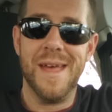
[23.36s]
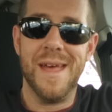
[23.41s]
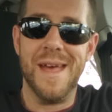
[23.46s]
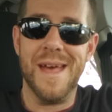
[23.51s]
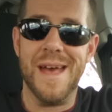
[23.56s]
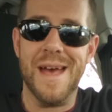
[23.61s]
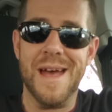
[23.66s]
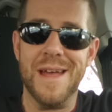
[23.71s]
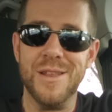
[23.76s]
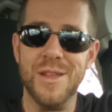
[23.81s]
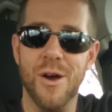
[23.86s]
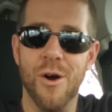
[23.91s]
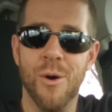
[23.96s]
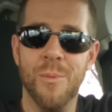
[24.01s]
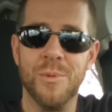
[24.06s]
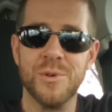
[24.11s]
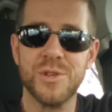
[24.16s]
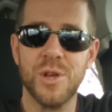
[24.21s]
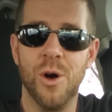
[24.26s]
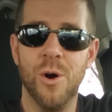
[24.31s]
And
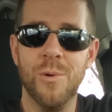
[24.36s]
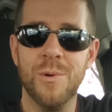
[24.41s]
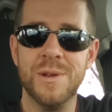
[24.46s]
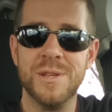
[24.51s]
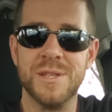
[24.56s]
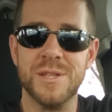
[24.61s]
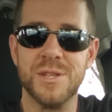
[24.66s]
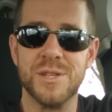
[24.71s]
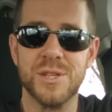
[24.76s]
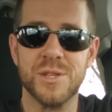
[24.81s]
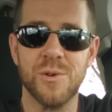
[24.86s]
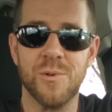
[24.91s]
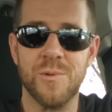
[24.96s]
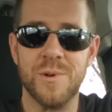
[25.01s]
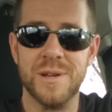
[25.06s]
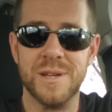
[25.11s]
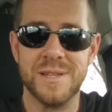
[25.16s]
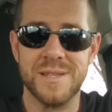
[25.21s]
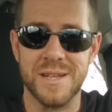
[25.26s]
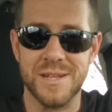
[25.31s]
almost always in
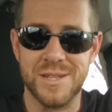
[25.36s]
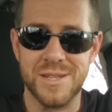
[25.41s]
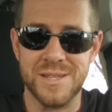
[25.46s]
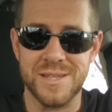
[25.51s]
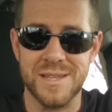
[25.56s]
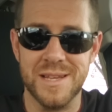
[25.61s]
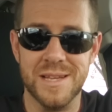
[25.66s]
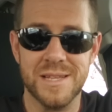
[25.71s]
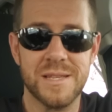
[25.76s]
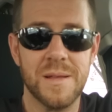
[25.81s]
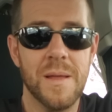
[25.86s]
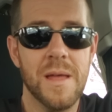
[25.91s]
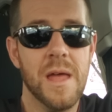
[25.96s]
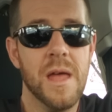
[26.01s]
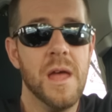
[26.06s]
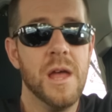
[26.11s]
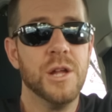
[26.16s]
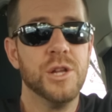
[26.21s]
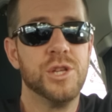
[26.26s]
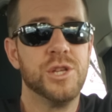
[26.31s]
stories such as this,
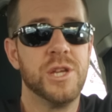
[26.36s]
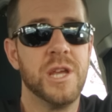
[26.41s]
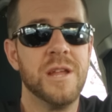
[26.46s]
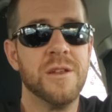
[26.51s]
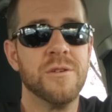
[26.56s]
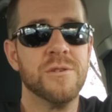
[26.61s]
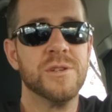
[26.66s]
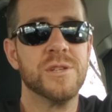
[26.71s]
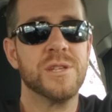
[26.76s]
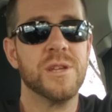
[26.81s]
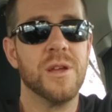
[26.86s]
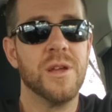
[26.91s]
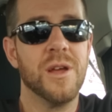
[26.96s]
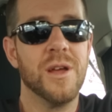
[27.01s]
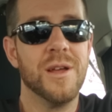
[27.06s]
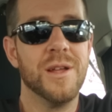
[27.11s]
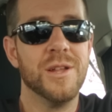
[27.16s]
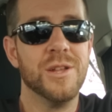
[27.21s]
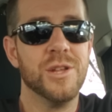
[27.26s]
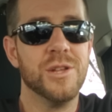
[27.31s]
cheaters
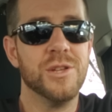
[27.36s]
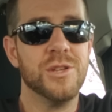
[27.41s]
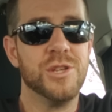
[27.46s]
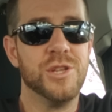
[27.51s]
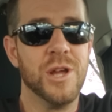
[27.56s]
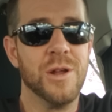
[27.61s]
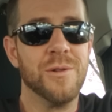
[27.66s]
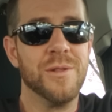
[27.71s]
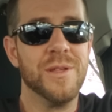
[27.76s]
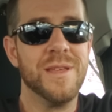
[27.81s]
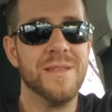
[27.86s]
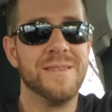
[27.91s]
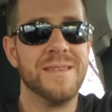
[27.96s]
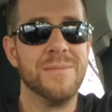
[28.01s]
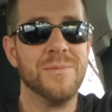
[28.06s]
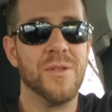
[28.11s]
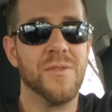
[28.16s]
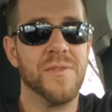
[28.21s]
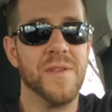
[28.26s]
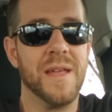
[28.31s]
generally
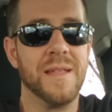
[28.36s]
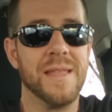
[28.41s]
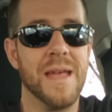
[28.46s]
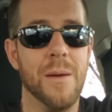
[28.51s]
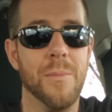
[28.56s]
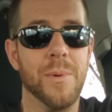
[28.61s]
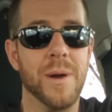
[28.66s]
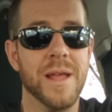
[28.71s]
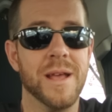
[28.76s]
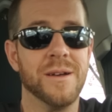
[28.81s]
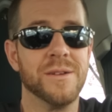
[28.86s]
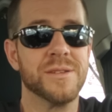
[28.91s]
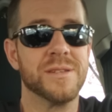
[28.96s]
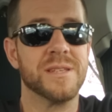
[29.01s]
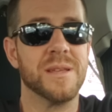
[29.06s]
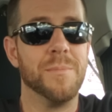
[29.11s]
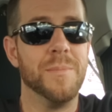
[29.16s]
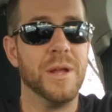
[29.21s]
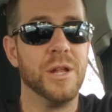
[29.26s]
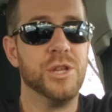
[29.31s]
seem to think that everybody else
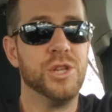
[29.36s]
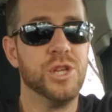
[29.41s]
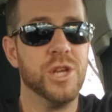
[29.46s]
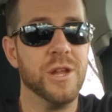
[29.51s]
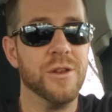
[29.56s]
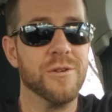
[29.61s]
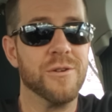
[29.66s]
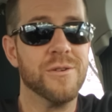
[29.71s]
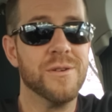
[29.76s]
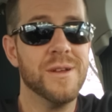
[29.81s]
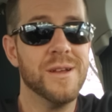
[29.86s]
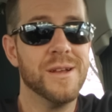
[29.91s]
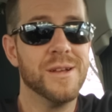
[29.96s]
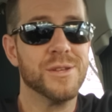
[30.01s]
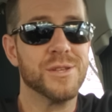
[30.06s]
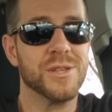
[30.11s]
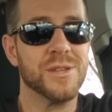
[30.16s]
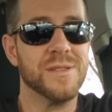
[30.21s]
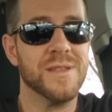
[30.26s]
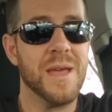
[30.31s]
is a big cheater,
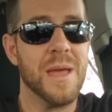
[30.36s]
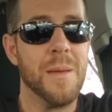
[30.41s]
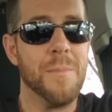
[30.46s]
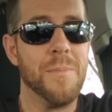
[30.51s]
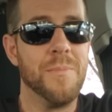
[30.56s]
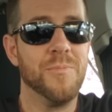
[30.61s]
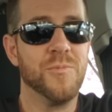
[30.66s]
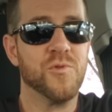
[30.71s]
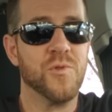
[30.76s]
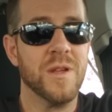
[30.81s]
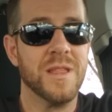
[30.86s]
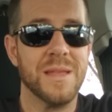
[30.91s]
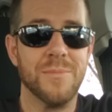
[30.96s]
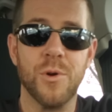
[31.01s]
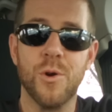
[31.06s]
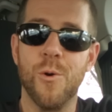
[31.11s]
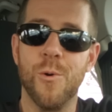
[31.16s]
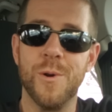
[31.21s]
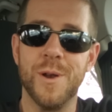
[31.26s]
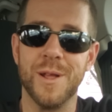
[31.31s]
so they treat
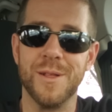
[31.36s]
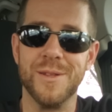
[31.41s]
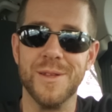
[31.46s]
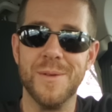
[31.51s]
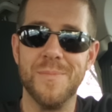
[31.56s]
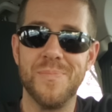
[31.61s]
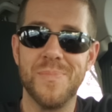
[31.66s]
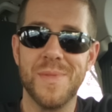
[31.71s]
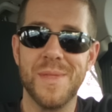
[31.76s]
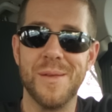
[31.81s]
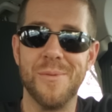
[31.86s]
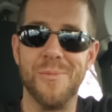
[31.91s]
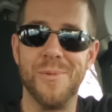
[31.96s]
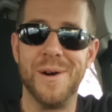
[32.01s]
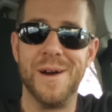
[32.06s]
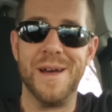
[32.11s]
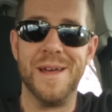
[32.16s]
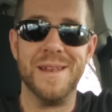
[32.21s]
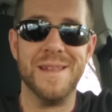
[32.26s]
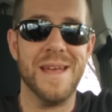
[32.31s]
them accordingly.
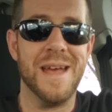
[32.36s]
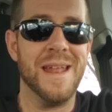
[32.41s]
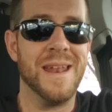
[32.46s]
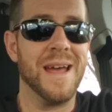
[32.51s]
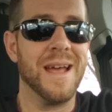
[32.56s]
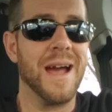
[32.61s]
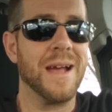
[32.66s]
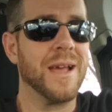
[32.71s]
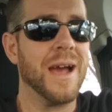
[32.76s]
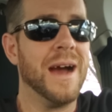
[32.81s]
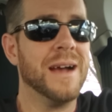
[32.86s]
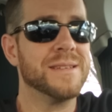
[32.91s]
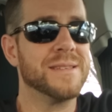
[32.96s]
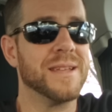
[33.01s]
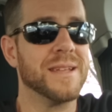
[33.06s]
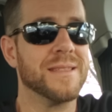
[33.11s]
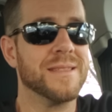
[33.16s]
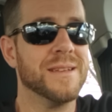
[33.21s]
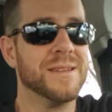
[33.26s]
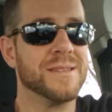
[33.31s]
And
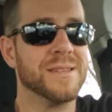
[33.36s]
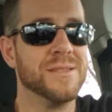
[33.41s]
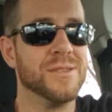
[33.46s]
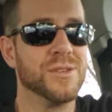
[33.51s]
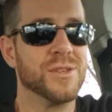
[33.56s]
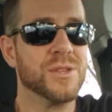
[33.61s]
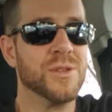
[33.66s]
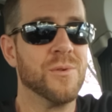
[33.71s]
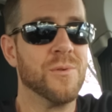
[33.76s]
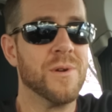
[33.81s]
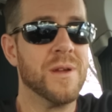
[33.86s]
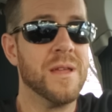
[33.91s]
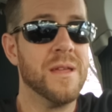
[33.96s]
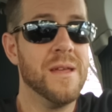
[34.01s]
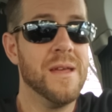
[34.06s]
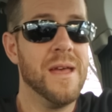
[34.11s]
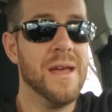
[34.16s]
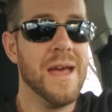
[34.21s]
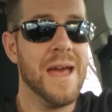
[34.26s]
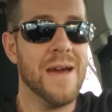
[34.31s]
guys like this in this story
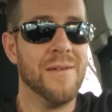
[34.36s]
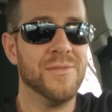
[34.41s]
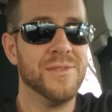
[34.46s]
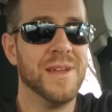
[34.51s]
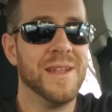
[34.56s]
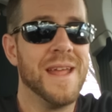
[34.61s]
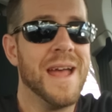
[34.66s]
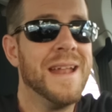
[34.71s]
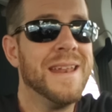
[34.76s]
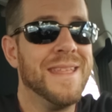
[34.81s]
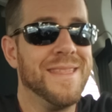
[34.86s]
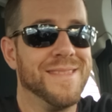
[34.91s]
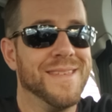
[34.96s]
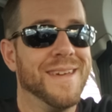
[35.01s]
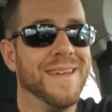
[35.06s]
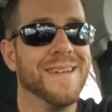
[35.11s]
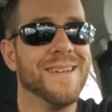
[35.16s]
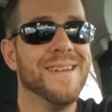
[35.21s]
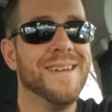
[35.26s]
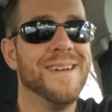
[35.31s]
haven't done
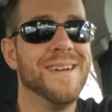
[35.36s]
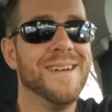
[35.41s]
anything